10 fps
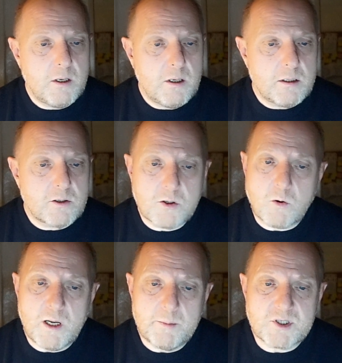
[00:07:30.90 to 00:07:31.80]
The
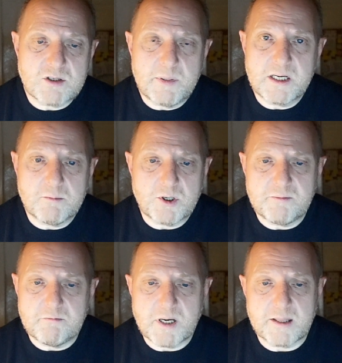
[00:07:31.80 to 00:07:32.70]
requirements of being a modern
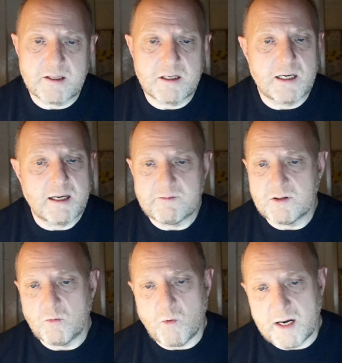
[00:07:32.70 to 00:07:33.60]
mother, lover,
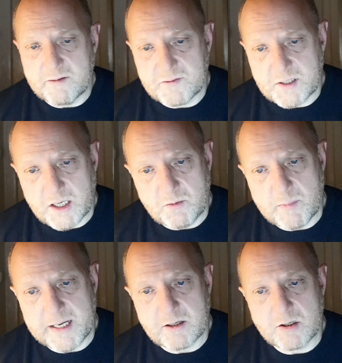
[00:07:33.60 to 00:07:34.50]
wife and
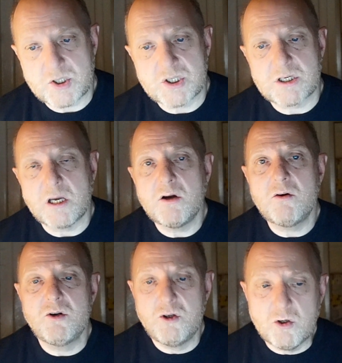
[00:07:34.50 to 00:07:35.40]
homemaker are so
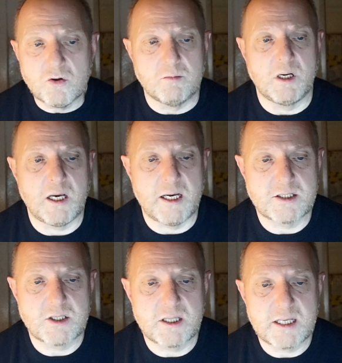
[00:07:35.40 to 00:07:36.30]
normalised
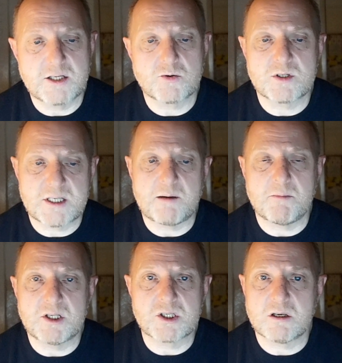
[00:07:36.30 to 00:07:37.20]
that these
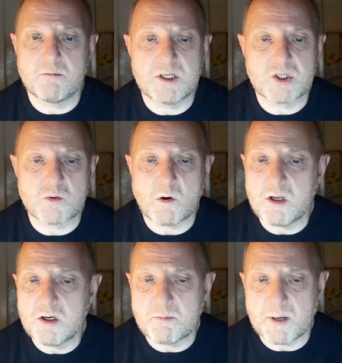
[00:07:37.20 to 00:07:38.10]
resentments can be
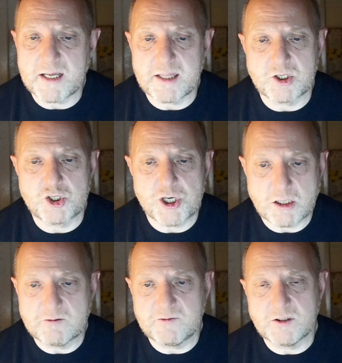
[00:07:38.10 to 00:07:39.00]
swallowed by the
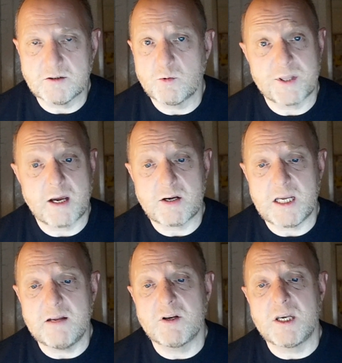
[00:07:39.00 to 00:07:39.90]
jugful without
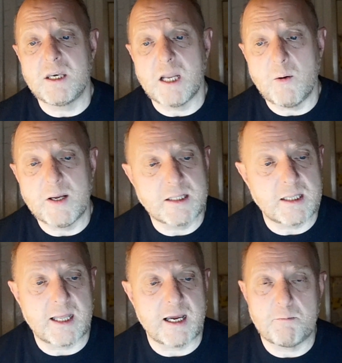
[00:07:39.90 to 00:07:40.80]
even knowing that they
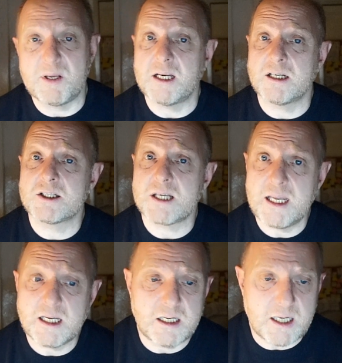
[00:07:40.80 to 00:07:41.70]
are being
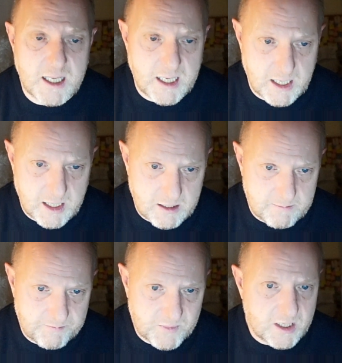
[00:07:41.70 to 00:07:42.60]
taken in.
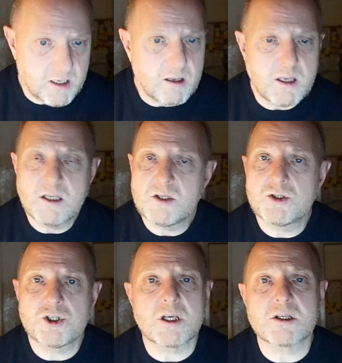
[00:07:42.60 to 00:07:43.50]
It's
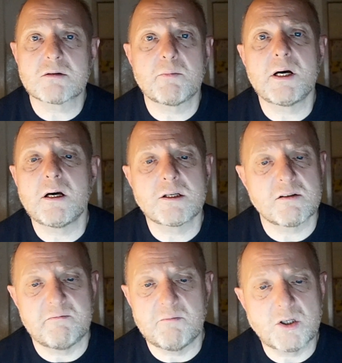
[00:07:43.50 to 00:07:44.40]
just part of
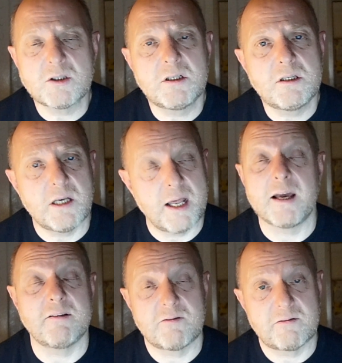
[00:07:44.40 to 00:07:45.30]
modern life.